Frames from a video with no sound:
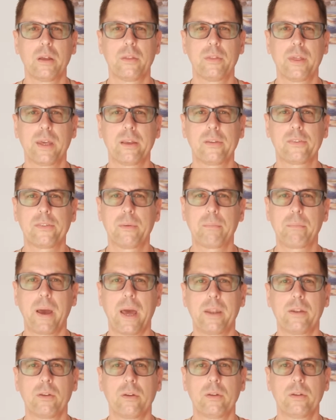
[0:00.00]
things
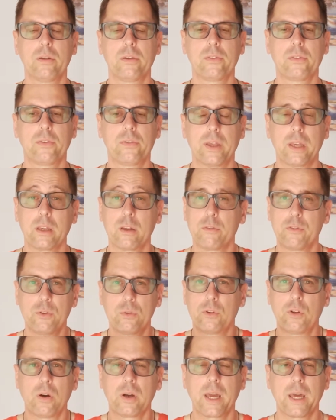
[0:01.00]
depend on this thing. If
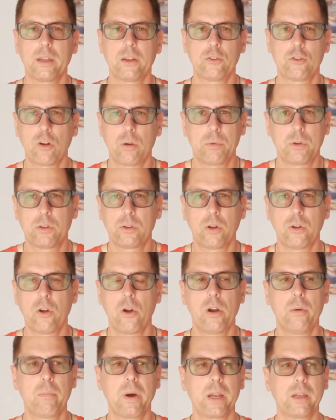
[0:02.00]
you don't get a job, you don't
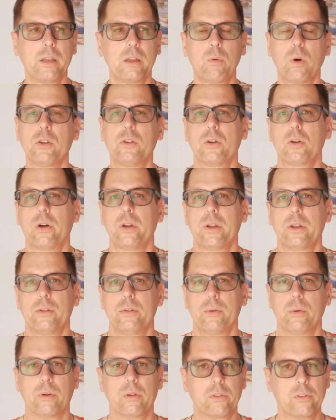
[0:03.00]
earn money. What you gonna
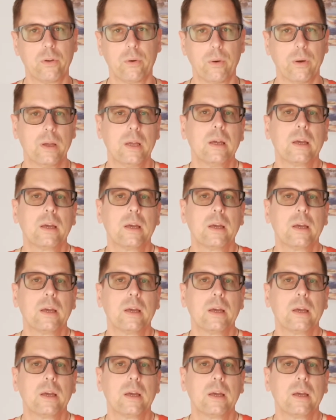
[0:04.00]
do? So